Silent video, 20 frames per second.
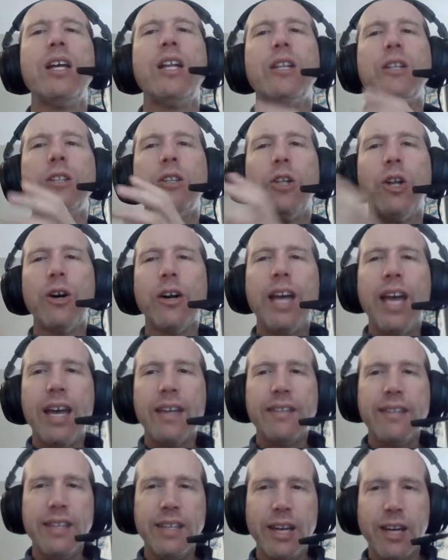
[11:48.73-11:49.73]
look
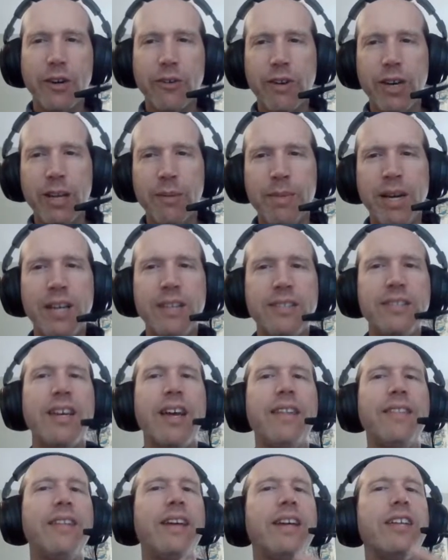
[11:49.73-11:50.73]
at the agreement,
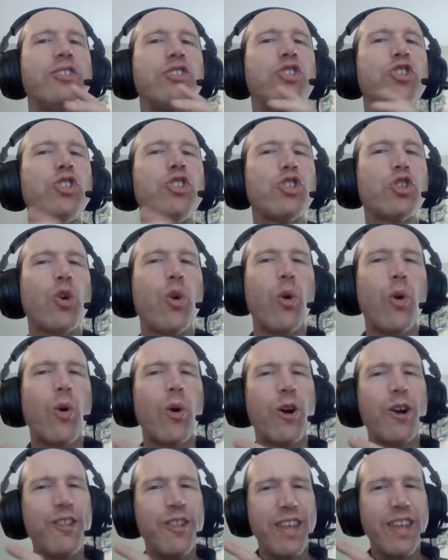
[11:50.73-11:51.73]
and then
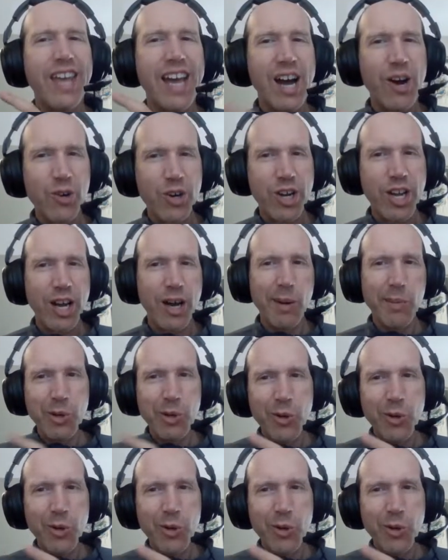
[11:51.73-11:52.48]
score the outcome.